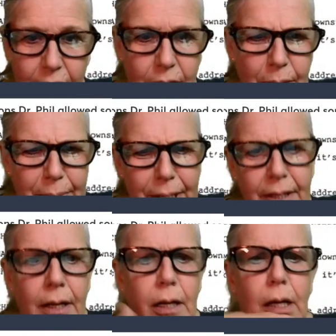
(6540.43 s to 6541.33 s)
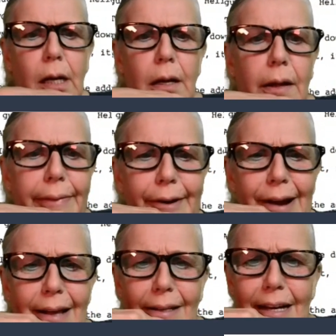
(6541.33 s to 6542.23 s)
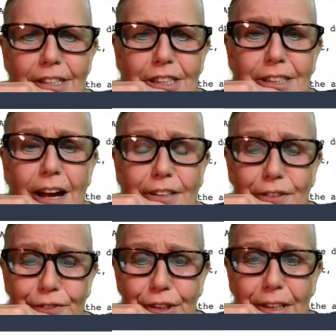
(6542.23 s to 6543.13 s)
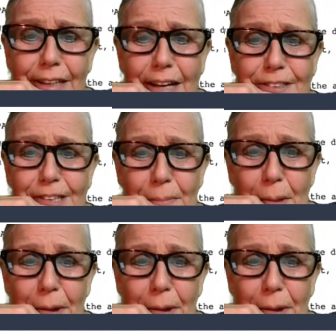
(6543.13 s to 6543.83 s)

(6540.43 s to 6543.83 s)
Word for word: uh, wait a minute. There are allegations Dr. Phil allowed something